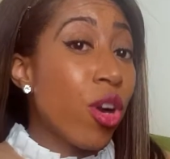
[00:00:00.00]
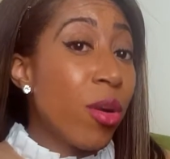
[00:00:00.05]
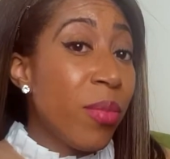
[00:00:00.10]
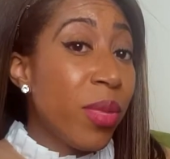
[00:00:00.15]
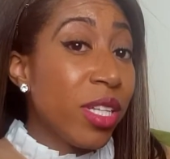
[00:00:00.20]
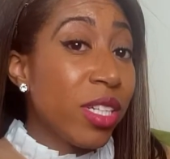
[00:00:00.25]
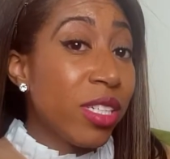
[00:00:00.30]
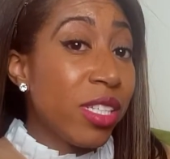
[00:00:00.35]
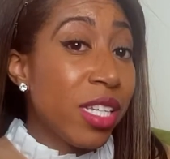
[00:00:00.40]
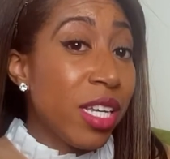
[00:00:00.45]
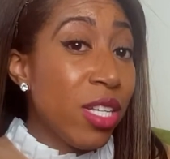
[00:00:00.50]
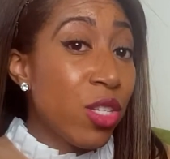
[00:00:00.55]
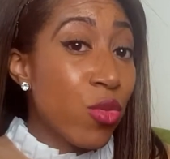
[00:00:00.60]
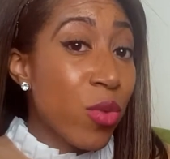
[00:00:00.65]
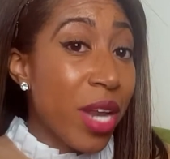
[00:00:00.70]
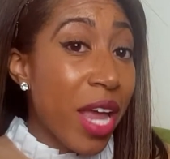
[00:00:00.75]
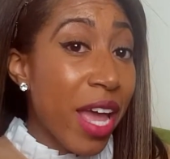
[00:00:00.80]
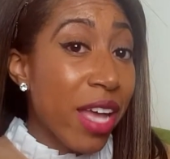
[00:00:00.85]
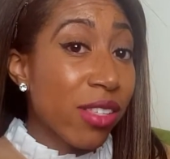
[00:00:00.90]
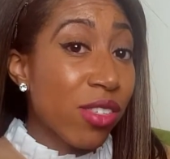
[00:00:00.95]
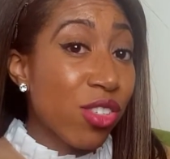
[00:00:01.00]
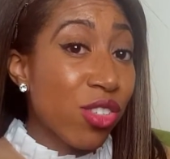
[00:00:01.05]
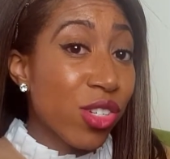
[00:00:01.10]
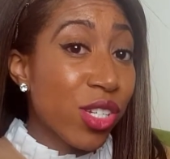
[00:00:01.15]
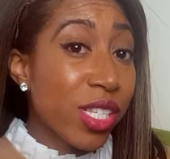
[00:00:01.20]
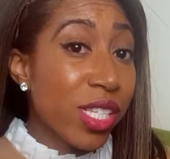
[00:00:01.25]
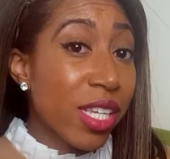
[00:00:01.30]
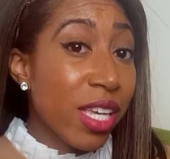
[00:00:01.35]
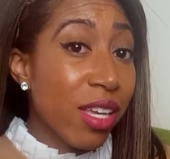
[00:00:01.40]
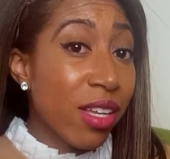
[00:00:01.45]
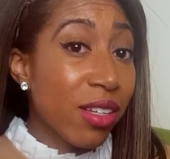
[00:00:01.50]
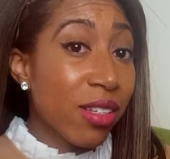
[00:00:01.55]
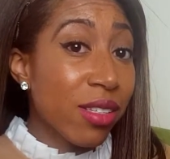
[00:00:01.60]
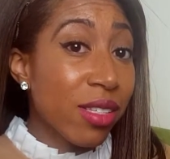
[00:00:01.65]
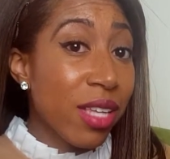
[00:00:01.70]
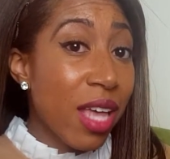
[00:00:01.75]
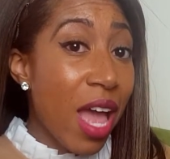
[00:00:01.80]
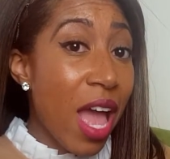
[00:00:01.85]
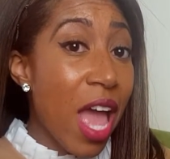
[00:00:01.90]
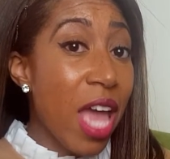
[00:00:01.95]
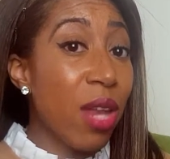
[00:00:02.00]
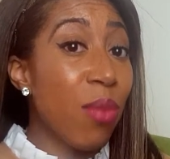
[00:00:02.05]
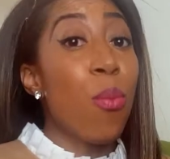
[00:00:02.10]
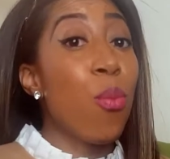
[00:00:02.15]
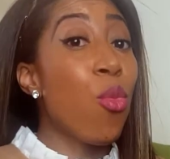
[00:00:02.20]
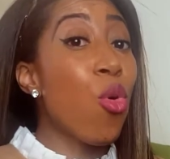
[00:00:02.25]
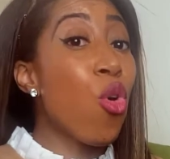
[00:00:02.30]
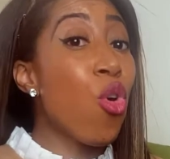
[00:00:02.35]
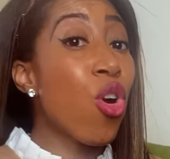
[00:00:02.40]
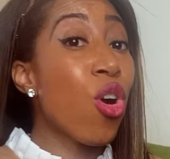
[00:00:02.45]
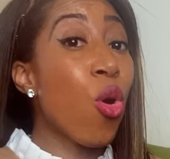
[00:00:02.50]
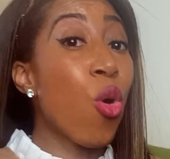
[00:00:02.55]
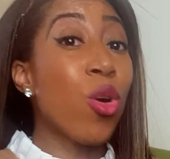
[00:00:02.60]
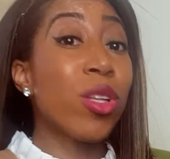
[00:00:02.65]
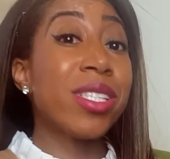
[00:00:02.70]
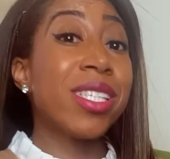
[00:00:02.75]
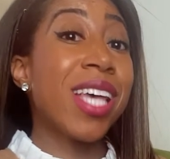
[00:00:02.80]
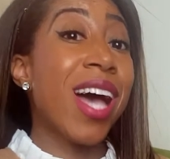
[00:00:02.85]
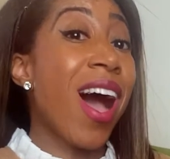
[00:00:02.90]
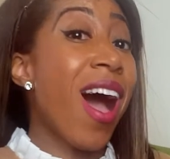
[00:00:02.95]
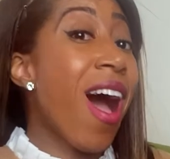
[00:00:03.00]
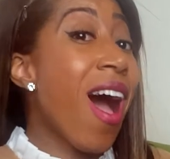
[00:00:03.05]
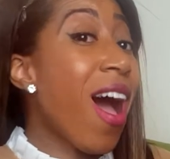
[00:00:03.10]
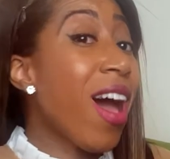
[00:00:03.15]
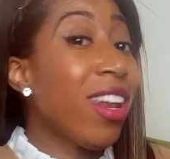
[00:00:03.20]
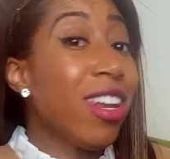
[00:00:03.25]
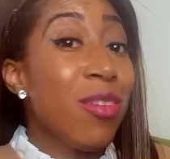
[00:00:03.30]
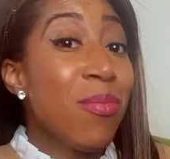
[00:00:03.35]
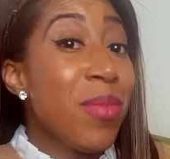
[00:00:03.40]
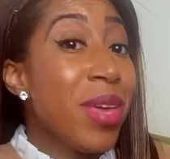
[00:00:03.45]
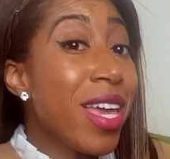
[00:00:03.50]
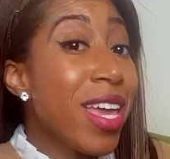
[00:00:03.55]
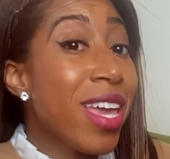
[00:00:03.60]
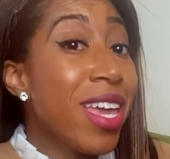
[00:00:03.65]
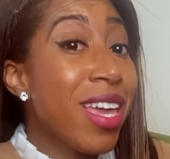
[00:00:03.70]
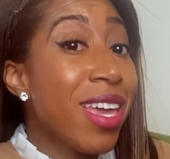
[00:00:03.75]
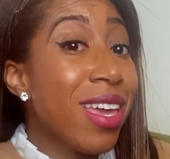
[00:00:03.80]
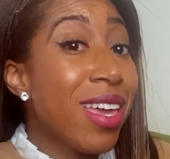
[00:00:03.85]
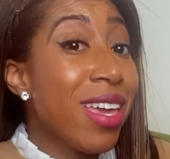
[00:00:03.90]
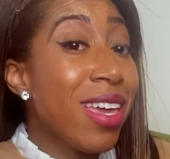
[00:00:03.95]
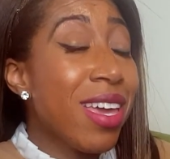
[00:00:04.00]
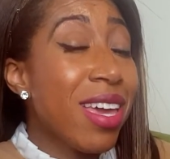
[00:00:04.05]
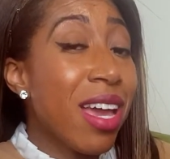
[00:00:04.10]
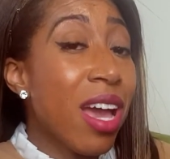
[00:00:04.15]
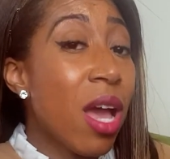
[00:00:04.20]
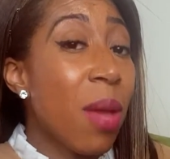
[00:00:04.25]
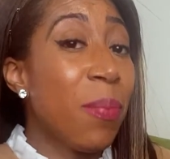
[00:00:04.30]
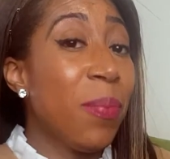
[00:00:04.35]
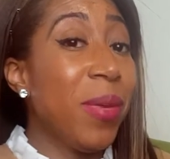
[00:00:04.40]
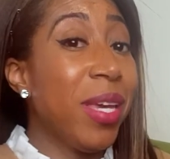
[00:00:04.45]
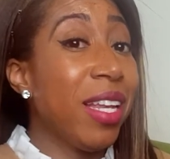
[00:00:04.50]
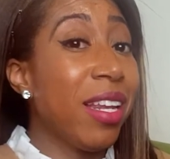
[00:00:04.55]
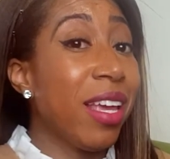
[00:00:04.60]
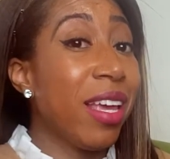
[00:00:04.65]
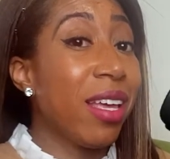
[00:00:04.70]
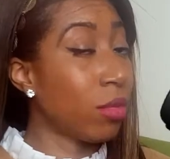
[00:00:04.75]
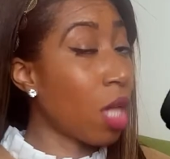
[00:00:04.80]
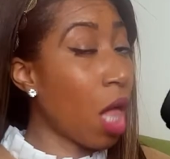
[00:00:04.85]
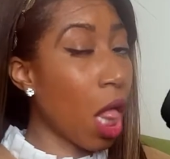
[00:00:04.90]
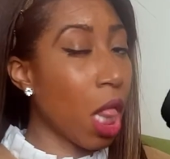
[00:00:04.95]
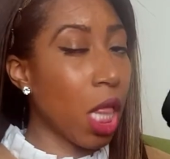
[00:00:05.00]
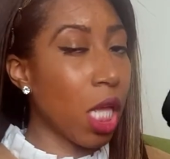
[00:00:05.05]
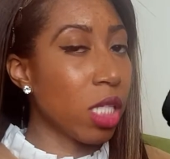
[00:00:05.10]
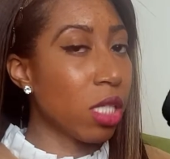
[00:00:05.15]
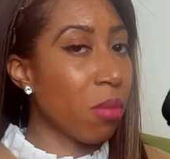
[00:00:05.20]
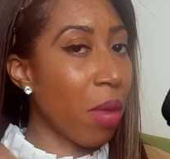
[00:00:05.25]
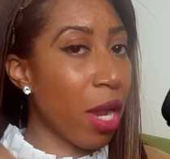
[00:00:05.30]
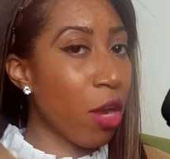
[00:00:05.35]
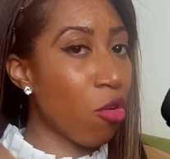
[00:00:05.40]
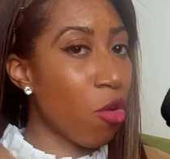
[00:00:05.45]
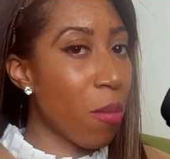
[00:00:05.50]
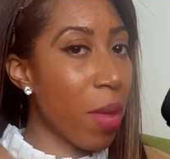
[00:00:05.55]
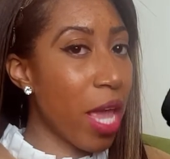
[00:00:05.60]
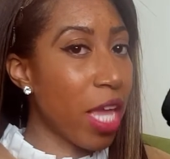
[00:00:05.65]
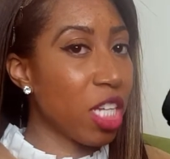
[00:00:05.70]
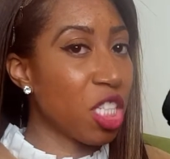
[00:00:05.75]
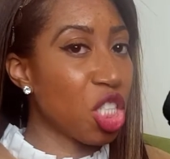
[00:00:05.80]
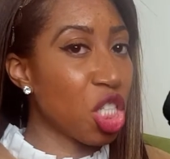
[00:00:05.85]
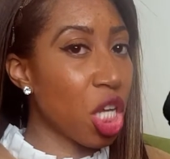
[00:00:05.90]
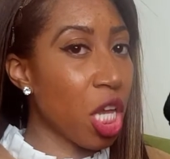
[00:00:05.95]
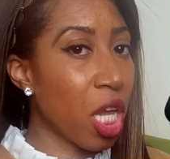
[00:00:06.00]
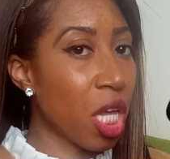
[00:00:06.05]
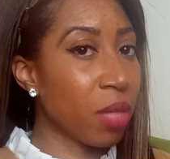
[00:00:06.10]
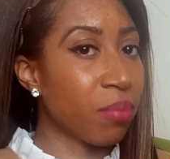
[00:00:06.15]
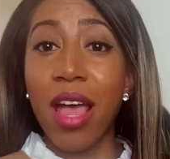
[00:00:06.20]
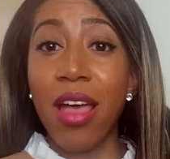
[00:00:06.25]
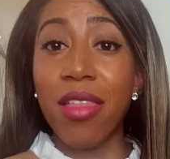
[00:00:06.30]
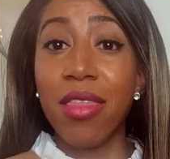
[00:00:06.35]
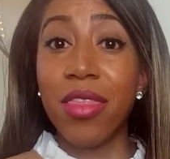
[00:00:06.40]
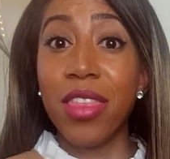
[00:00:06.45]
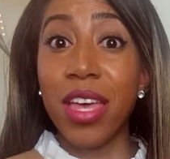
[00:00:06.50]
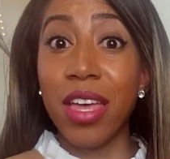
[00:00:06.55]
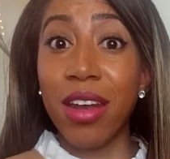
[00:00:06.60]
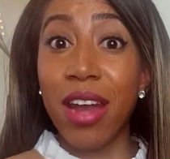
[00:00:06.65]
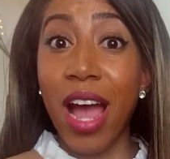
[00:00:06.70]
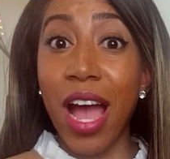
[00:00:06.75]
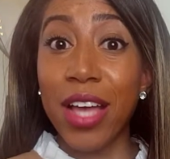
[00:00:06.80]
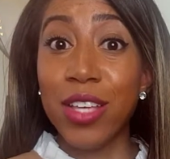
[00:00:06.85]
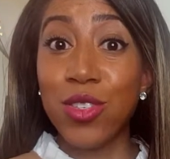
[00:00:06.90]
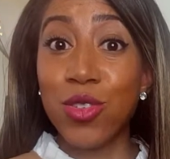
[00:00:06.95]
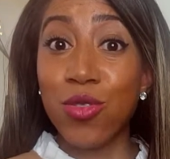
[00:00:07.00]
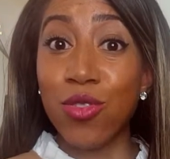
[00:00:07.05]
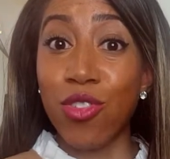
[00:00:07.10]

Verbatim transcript: ability to enhance their skills, and more autonomy, meaning less micromanaging, than high school